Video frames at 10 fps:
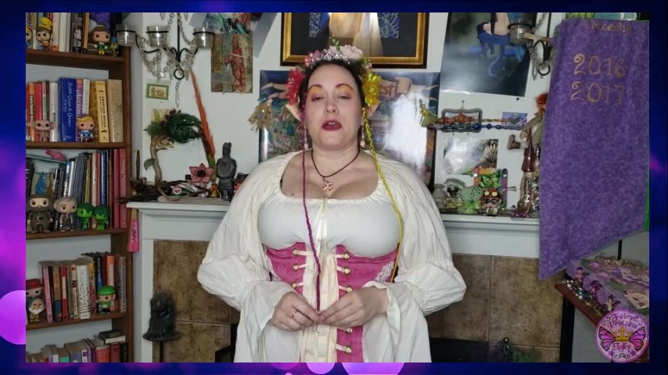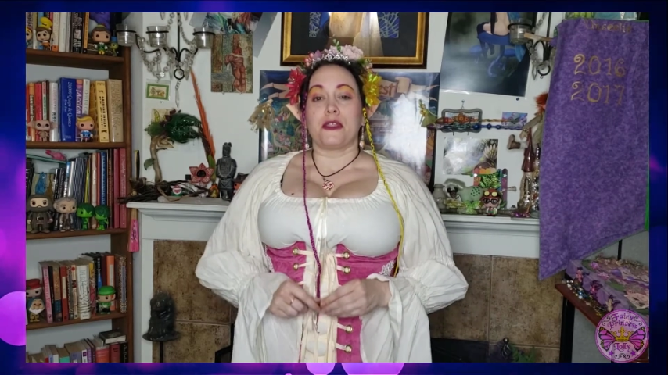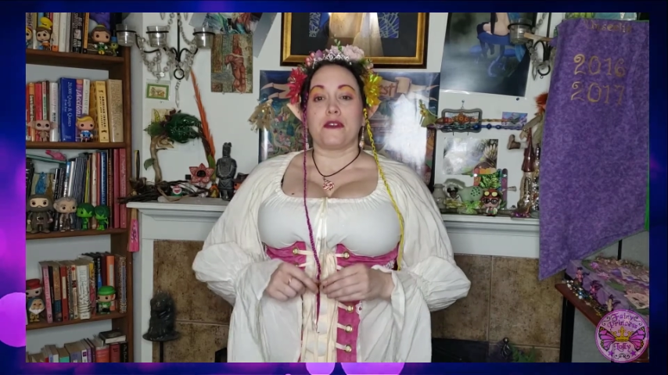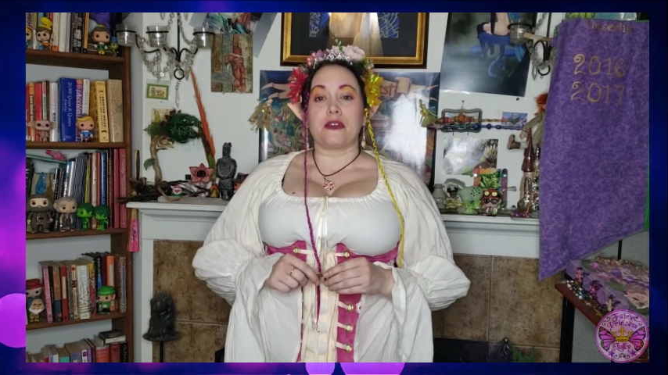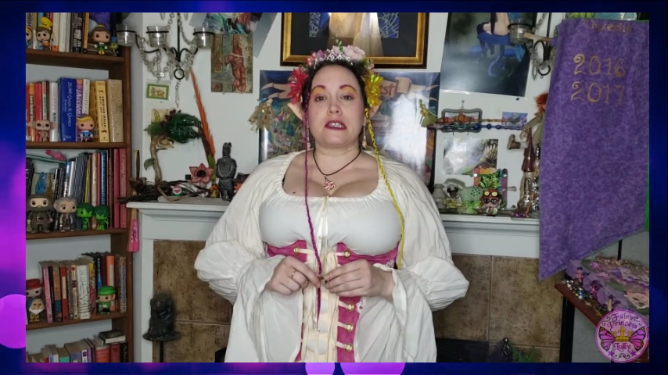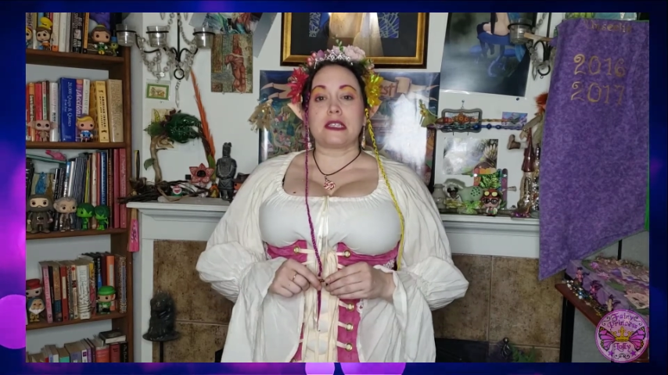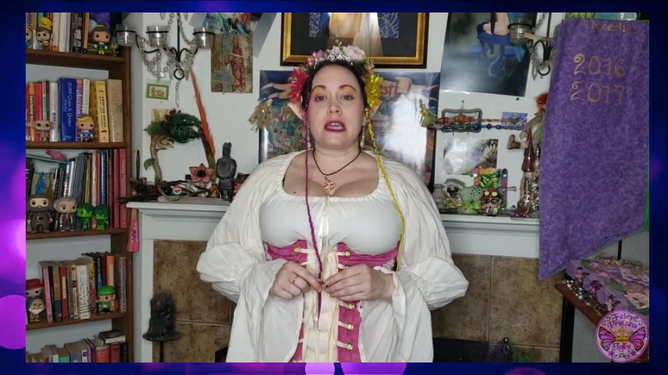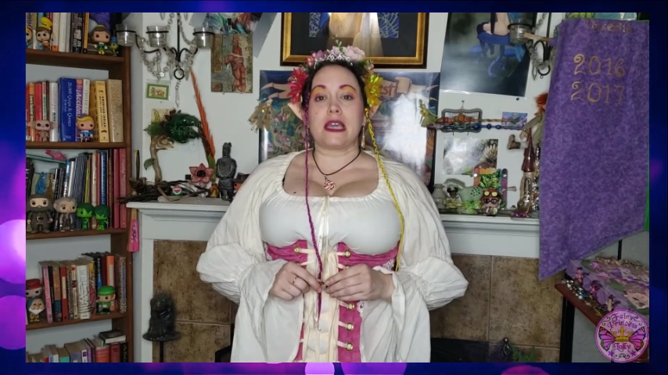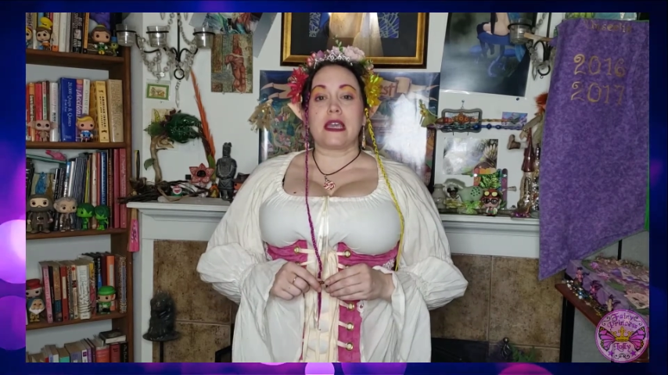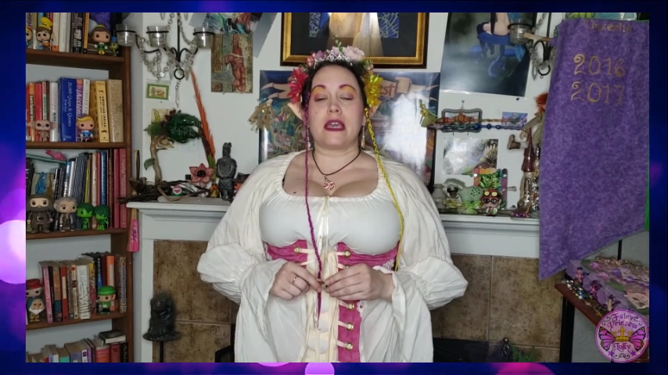The first
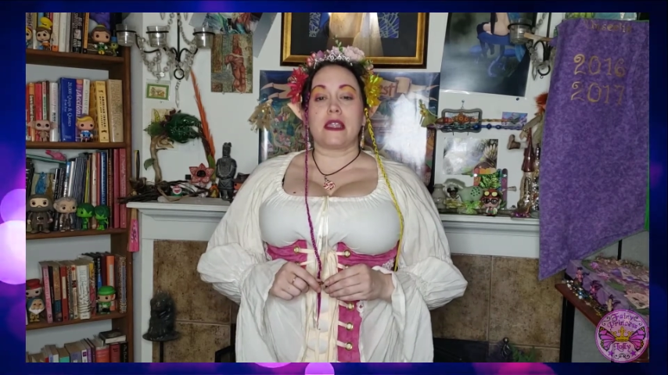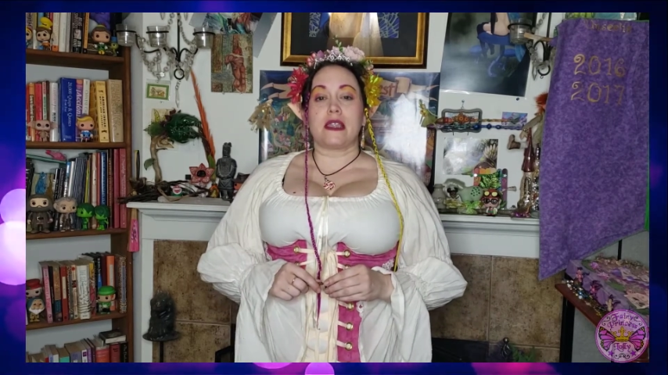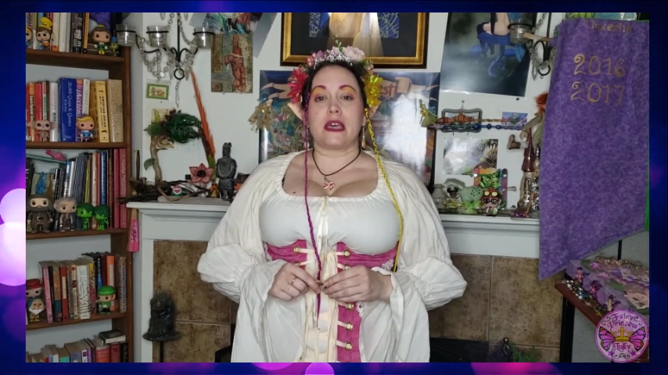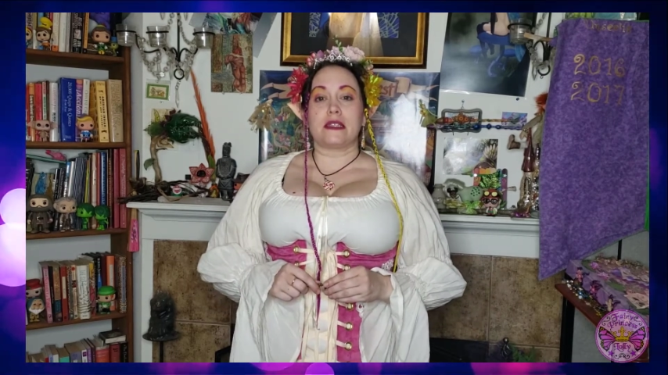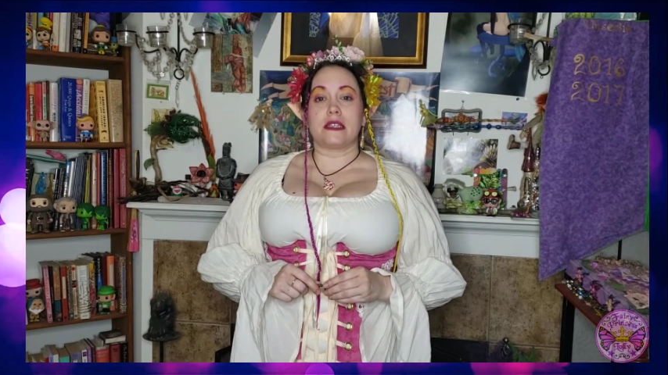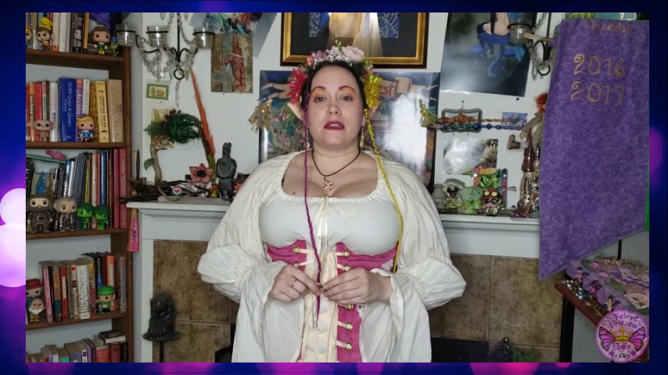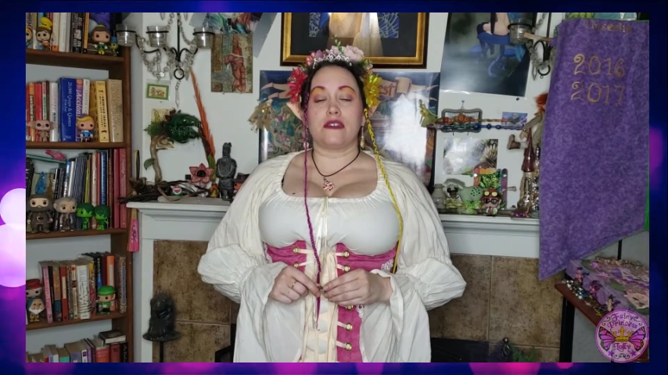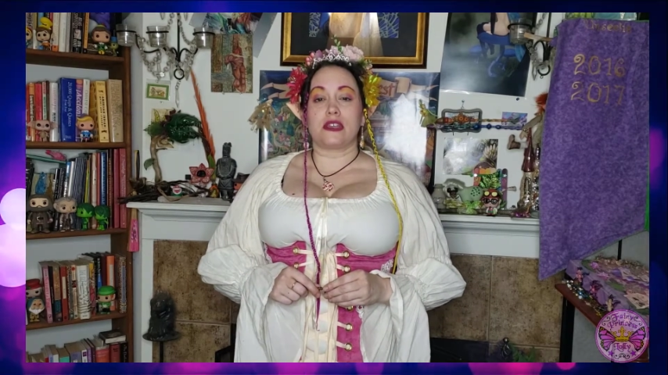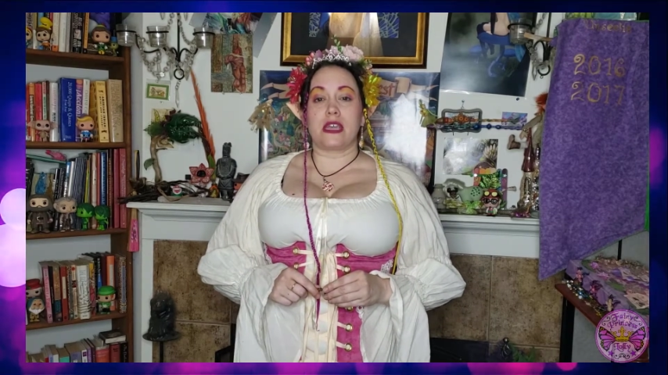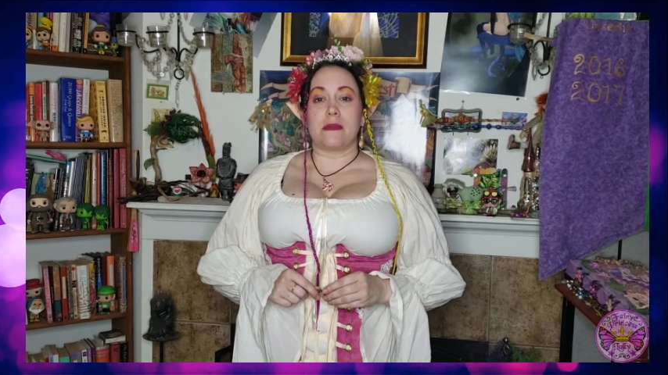thing that you
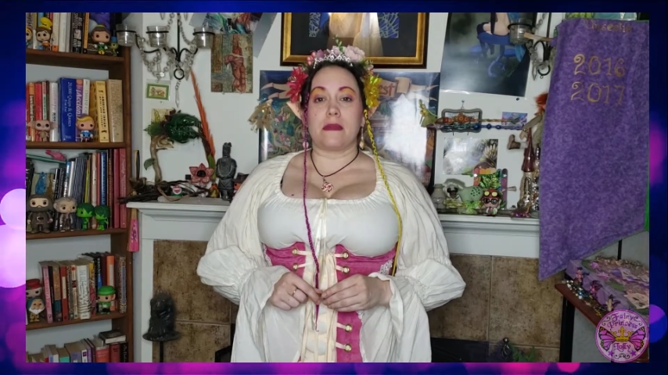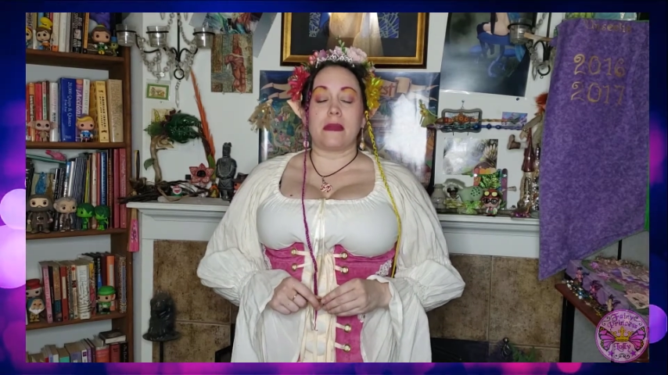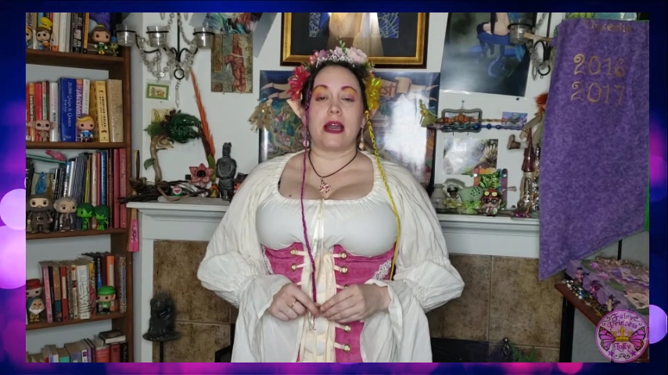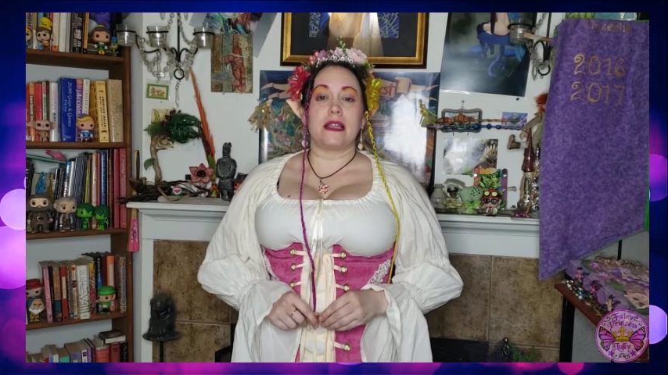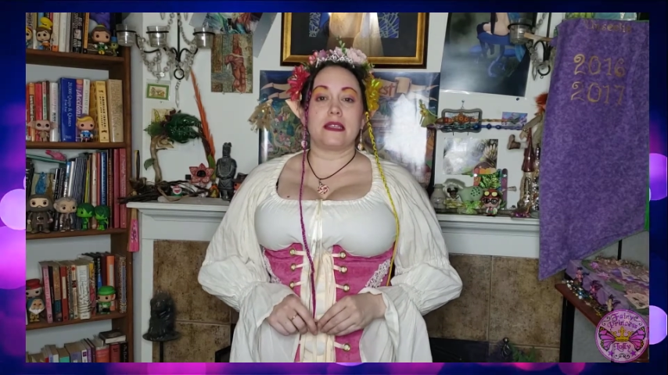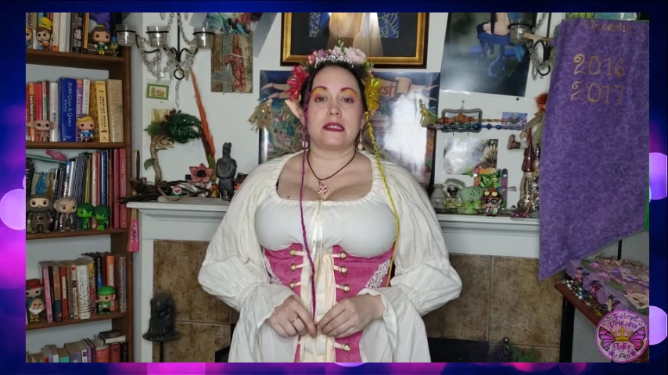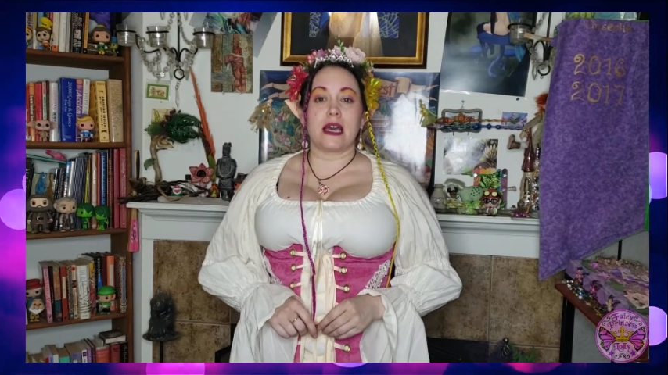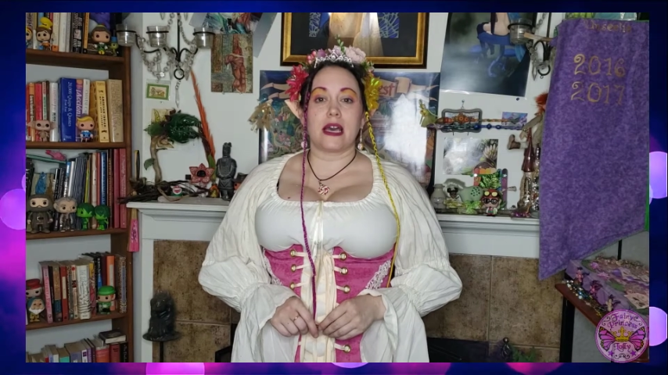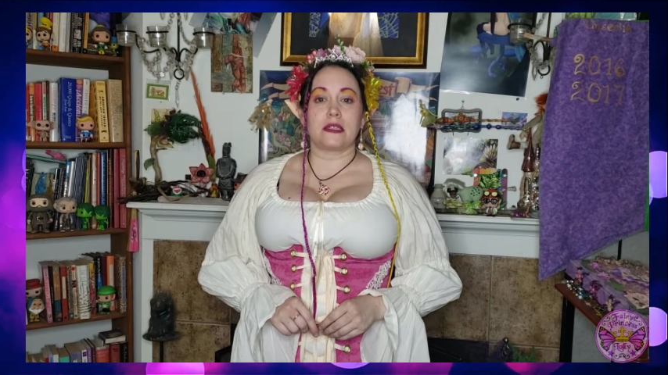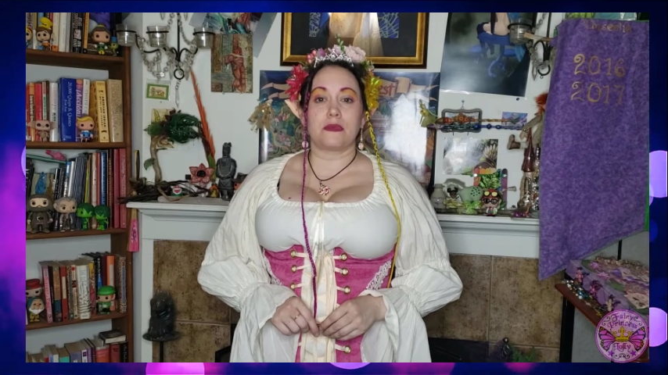should keep in mind is that